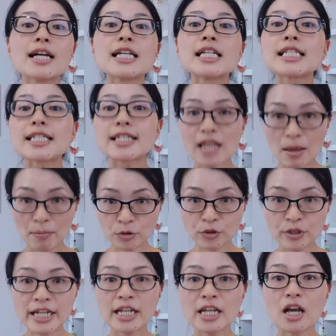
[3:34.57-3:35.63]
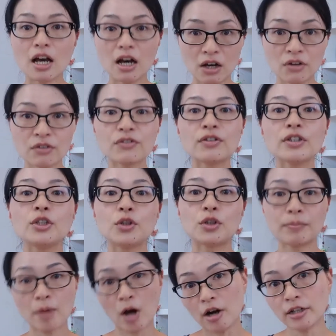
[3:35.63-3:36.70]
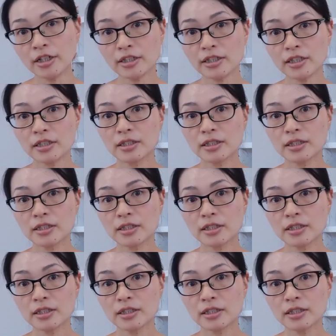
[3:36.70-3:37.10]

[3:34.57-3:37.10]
Summary of your part